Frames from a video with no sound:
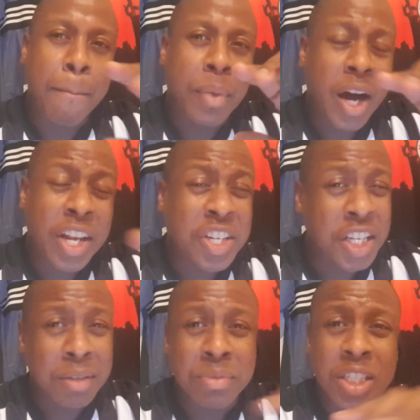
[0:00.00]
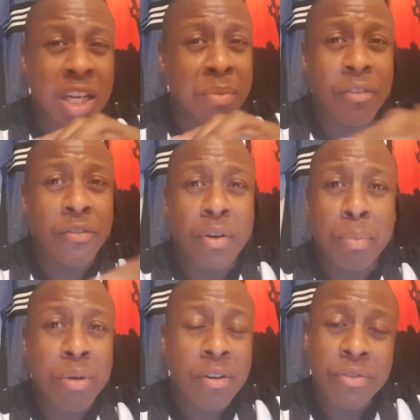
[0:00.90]
buy cheap, sell them on for
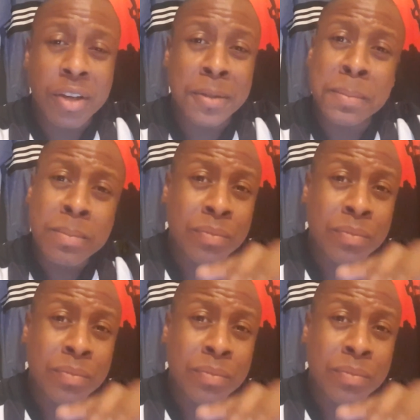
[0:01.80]
a profit.